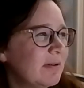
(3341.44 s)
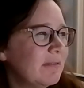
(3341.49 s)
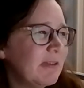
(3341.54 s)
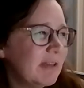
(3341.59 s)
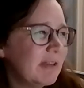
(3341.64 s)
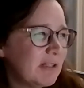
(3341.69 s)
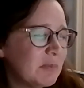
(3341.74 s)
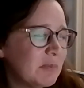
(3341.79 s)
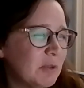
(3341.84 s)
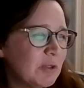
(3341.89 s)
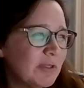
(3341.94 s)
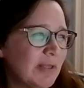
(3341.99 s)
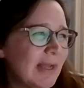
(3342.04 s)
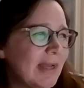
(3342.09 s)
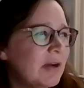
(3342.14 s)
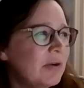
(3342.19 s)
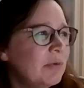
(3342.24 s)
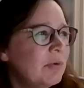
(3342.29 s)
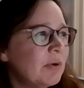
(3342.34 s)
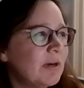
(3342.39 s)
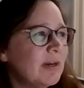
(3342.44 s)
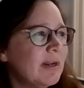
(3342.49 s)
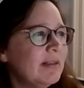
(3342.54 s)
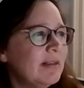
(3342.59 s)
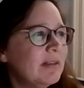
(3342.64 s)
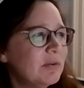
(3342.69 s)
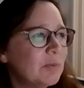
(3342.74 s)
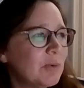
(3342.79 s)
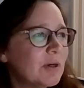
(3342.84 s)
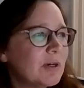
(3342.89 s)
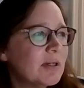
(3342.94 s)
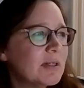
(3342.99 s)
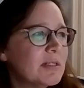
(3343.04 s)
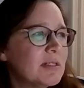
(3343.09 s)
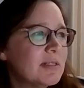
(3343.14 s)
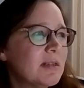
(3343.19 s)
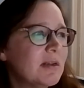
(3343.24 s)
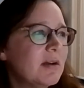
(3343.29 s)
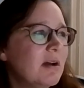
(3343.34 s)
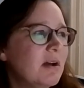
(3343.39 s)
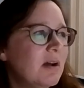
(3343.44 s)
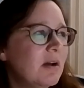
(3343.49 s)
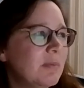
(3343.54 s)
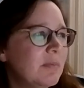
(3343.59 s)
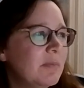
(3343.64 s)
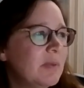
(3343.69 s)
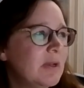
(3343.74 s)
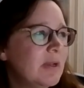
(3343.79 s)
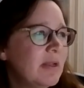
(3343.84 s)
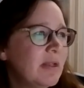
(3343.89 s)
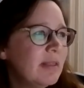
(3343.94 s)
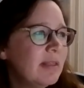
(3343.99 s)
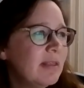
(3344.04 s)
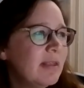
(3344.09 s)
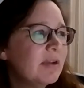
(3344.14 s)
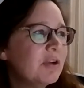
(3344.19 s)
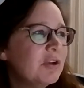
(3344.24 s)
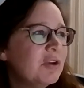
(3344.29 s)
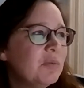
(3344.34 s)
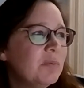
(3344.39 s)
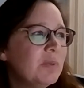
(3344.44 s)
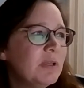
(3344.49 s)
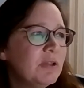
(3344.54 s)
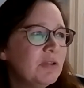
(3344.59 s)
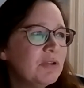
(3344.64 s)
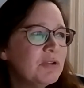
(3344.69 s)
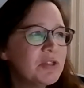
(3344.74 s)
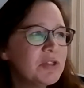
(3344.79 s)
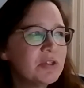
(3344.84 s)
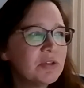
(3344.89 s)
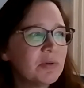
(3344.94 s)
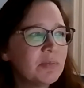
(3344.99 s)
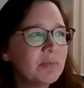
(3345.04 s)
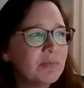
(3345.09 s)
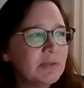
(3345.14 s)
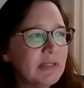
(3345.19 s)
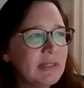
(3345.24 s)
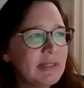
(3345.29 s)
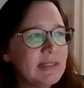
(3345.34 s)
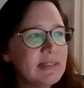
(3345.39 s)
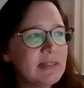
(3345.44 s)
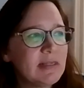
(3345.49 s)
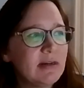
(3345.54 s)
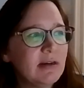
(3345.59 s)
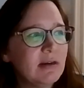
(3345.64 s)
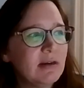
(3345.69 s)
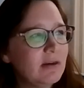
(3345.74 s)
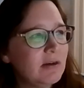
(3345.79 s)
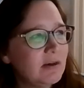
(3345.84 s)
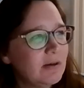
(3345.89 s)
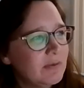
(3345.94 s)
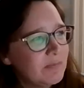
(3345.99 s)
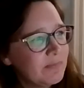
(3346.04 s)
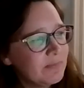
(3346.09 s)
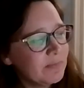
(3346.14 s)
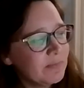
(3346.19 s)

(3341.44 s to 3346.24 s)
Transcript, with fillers: available now or in the works um, that could be used to replace uh,